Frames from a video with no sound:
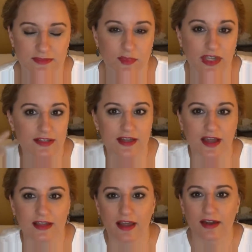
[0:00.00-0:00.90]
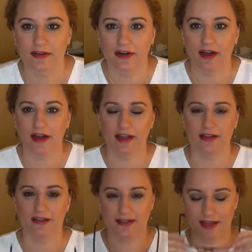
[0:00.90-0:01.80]
winged eyeliner
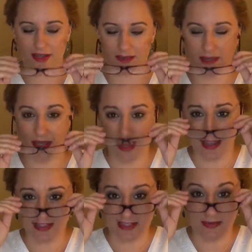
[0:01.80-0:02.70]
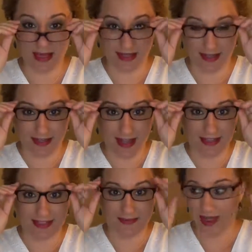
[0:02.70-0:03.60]
on. And I actually went and
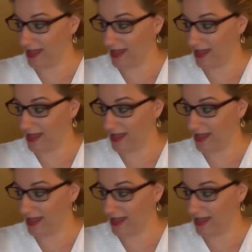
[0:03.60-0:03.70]
got some